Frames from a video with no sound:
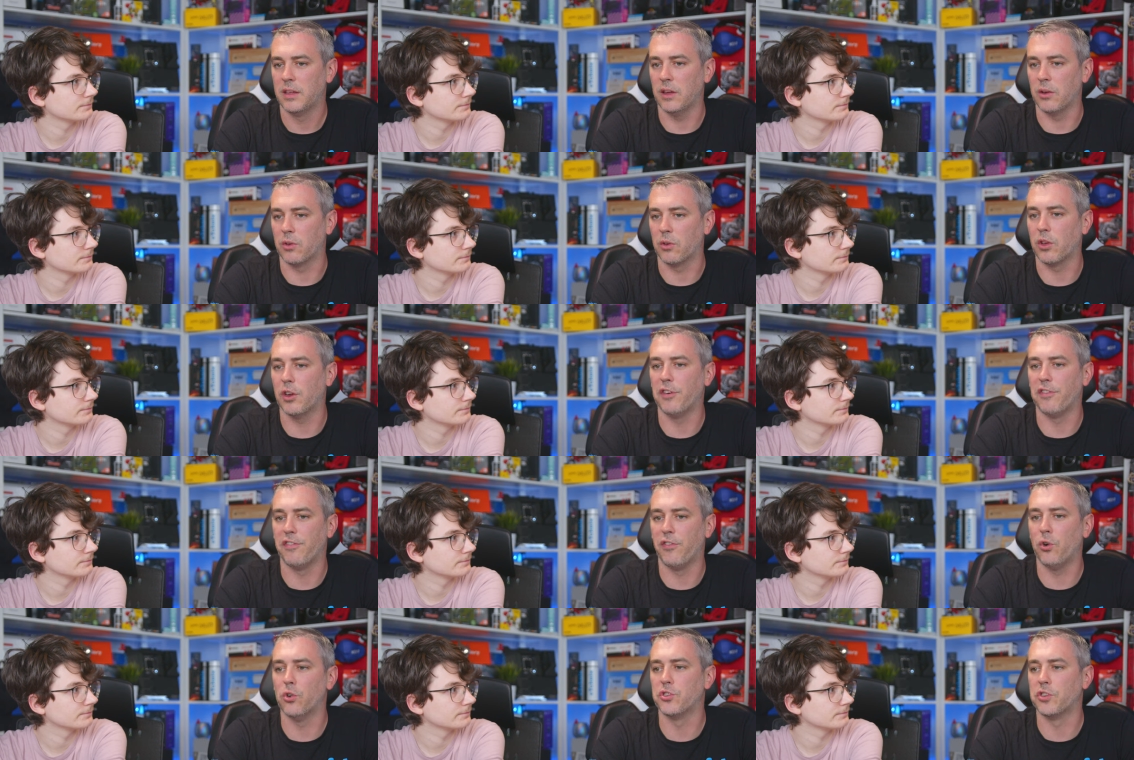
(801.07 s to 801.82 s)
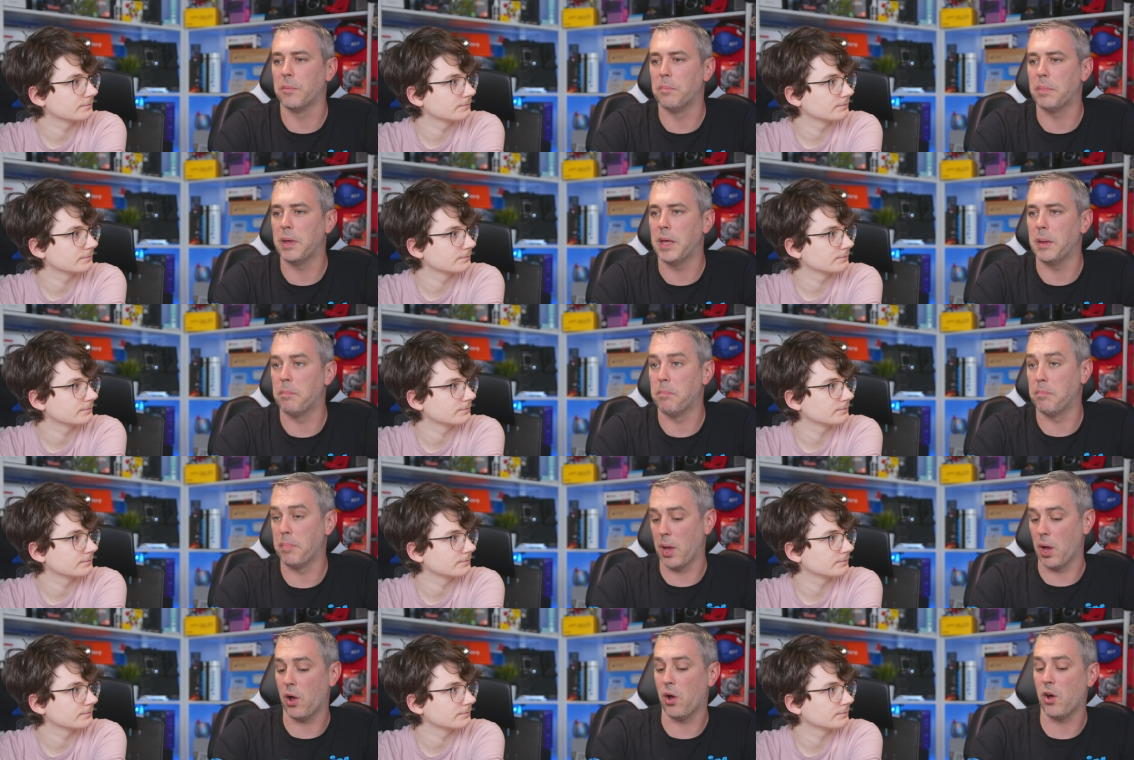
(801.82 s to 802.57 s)
Speaker 1: you know, can afford to be
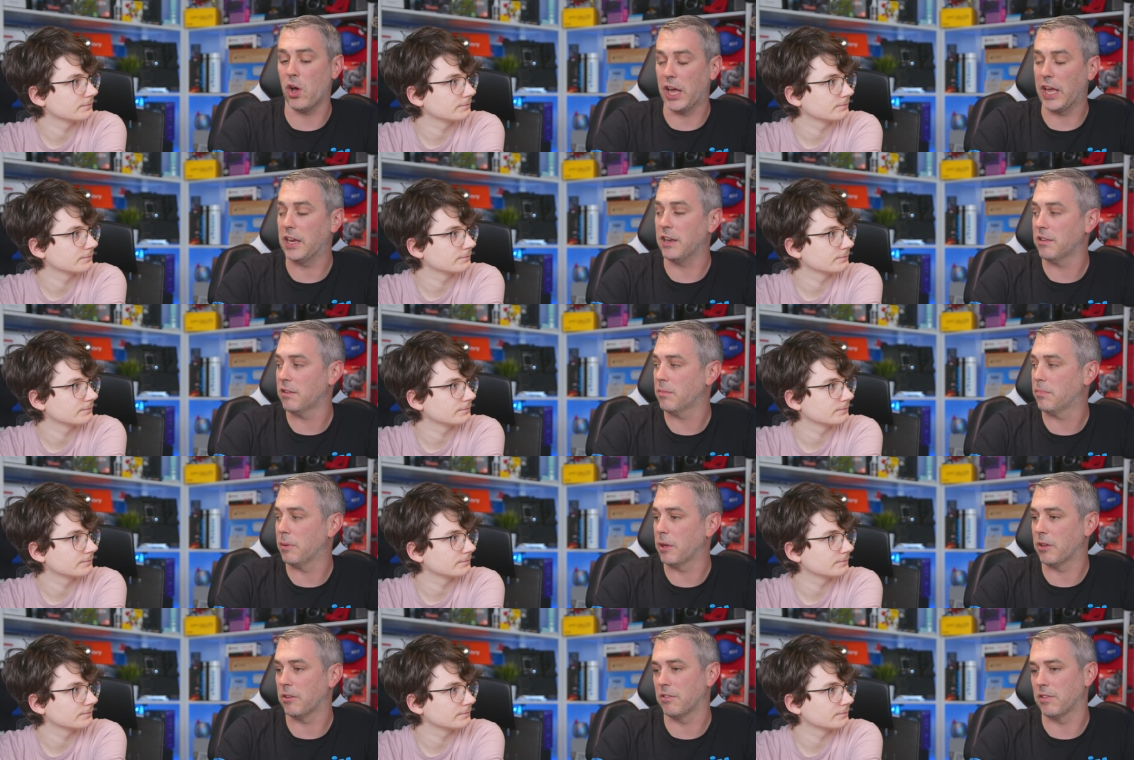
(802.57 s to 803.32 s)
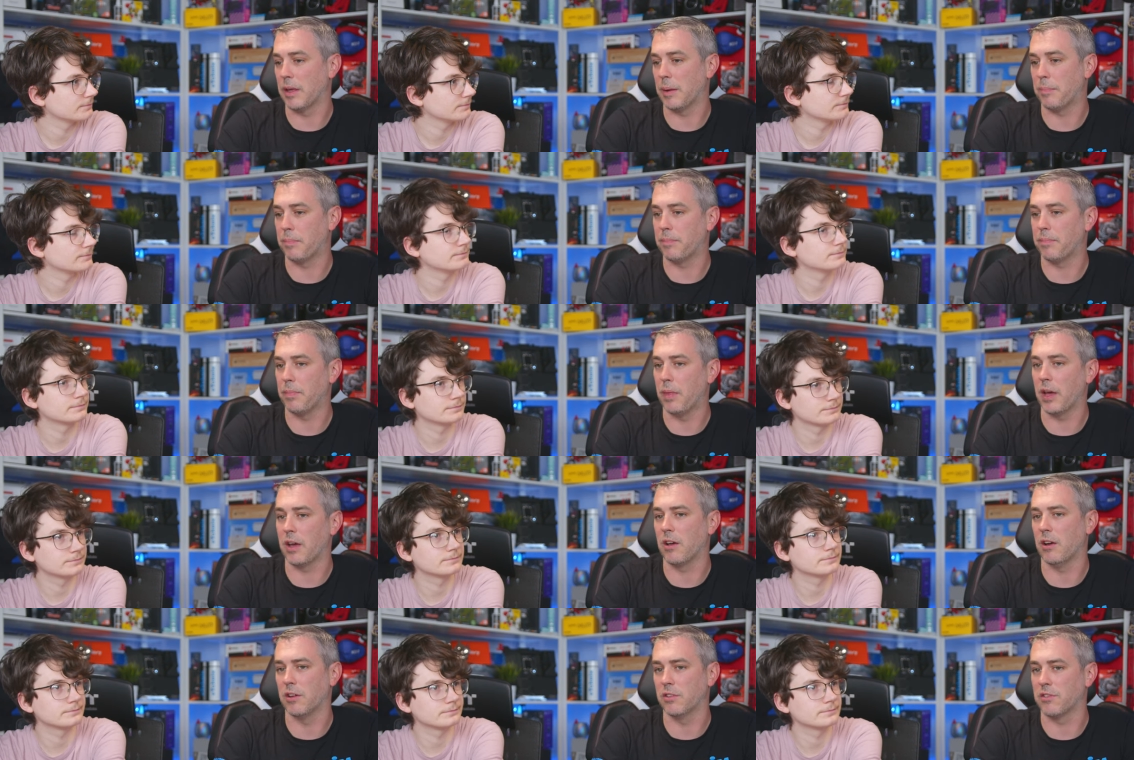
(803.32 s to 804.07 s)
behind because their
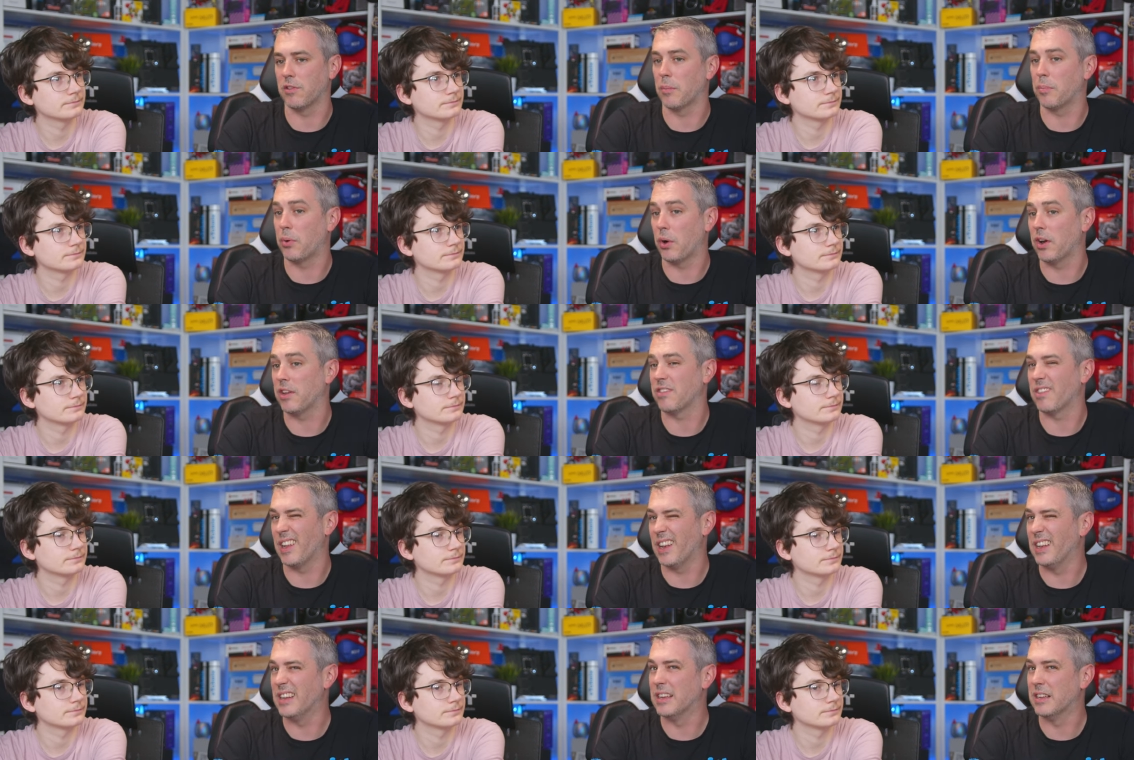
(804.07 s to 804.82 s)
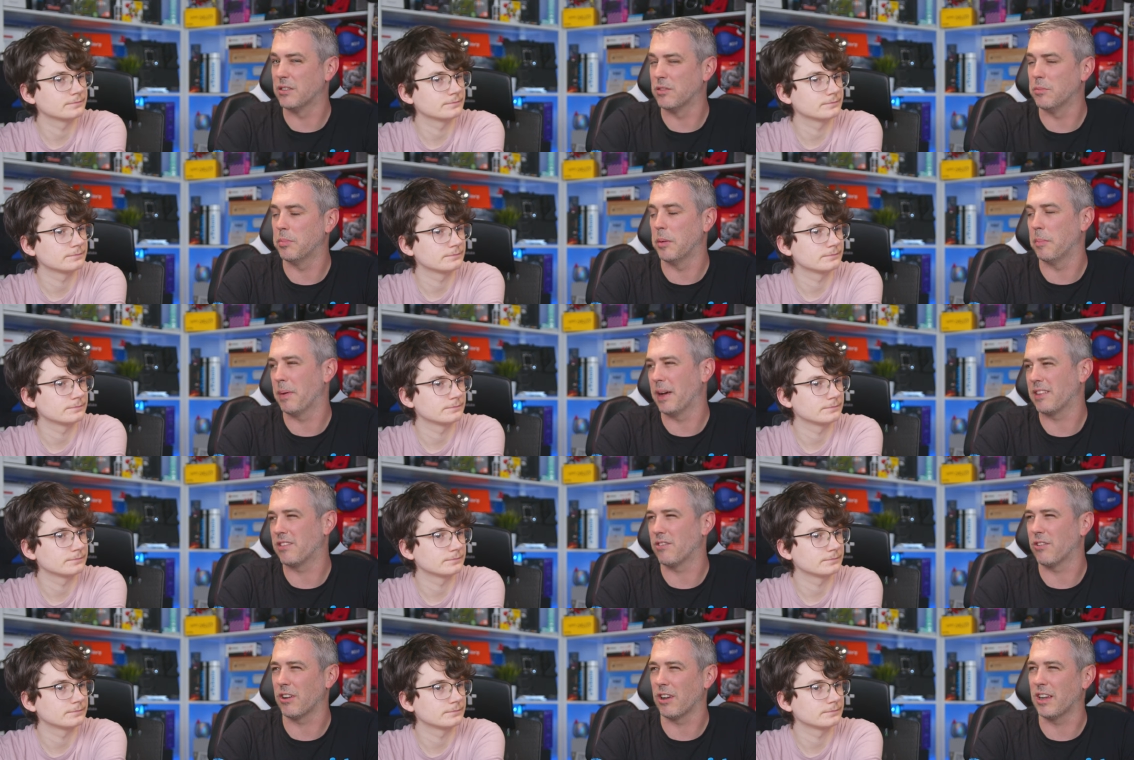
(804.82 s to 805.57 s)
their cards are priced a little bit
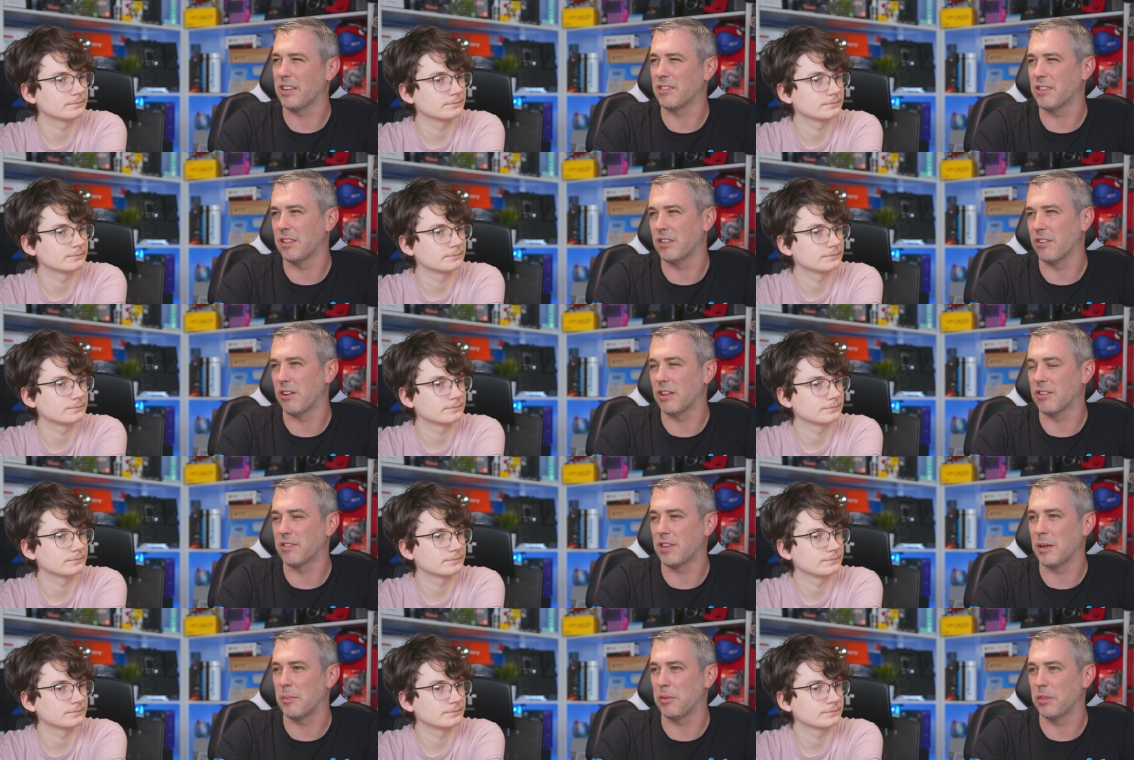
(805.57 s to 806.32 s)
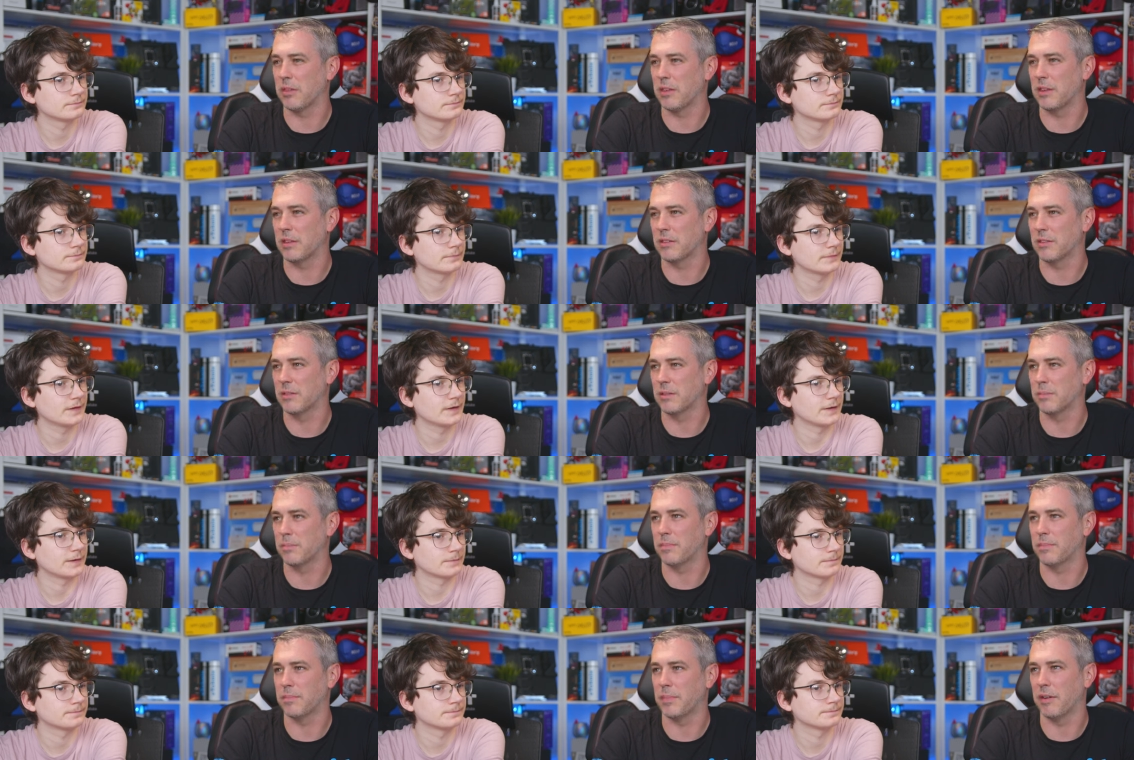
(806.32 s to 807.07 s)
better, I guess, in the grand scheme of things.
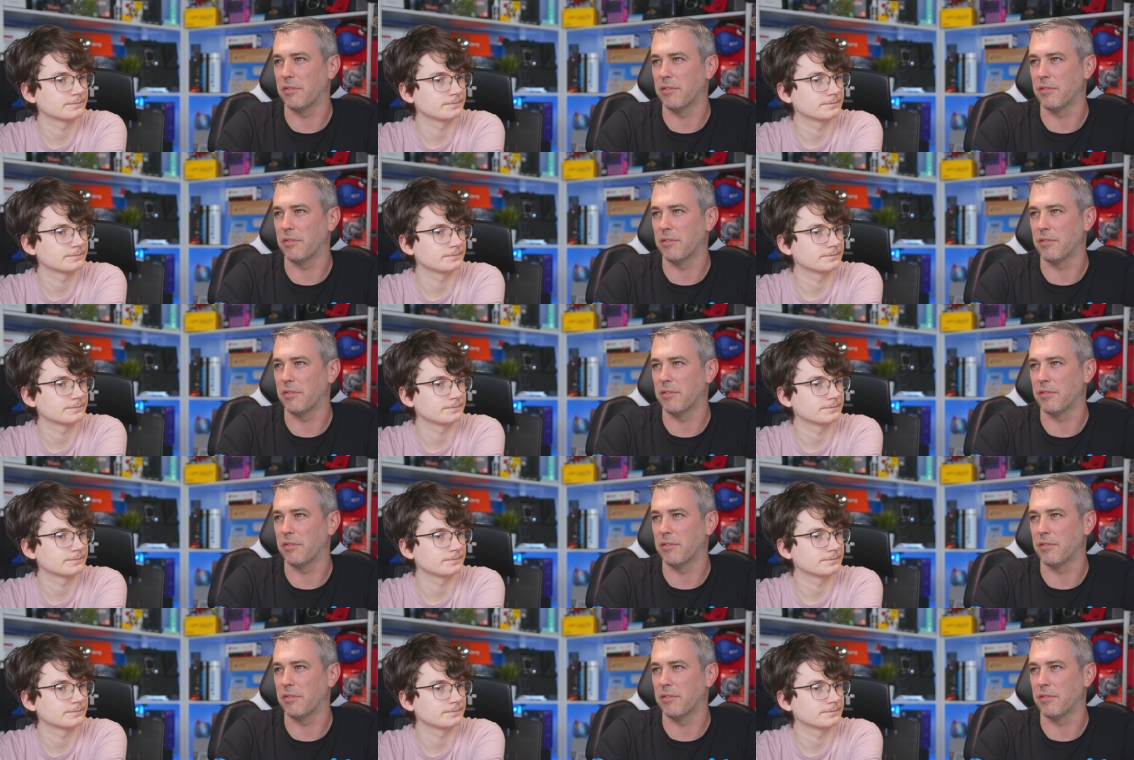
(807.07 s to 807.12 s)
Yeah.